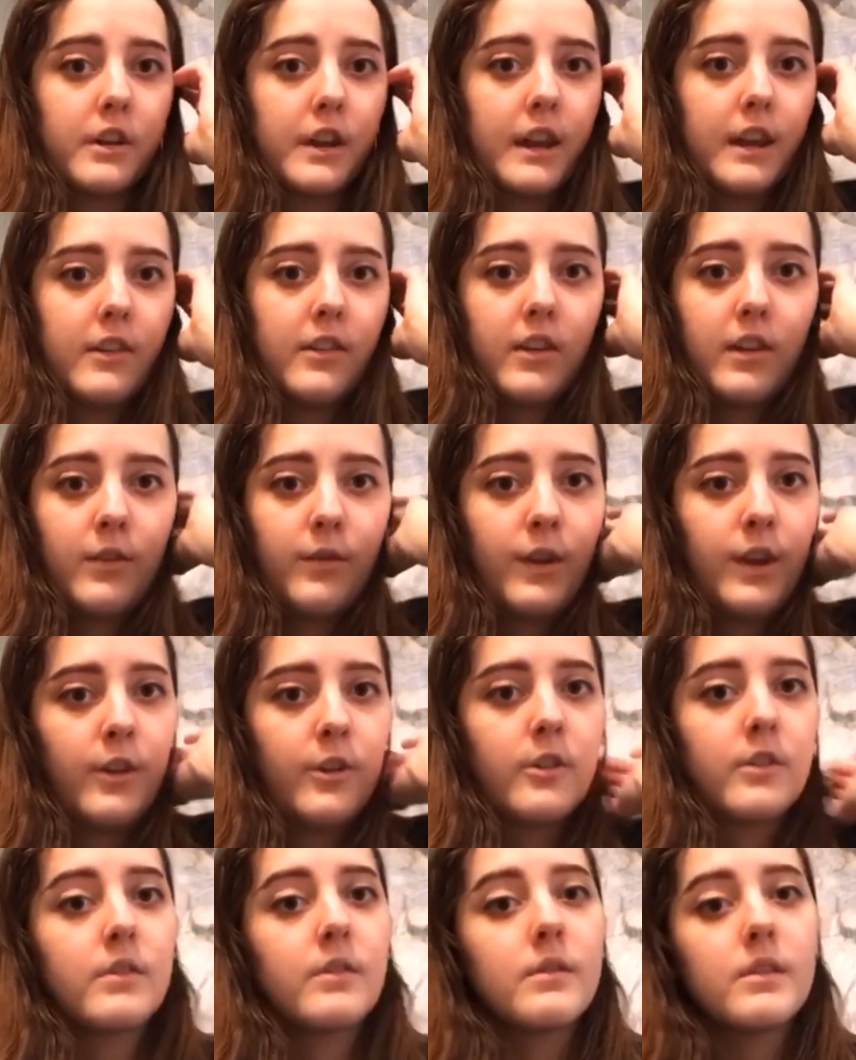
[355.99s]
day TV
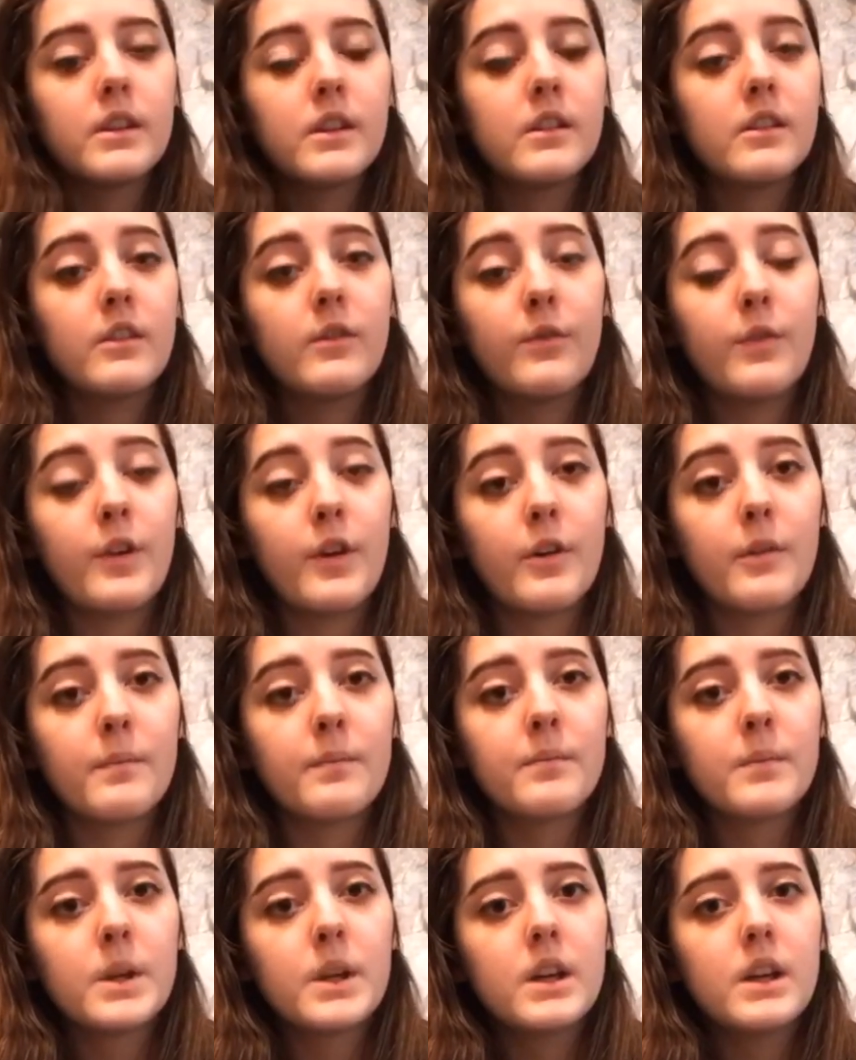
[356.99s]
or film,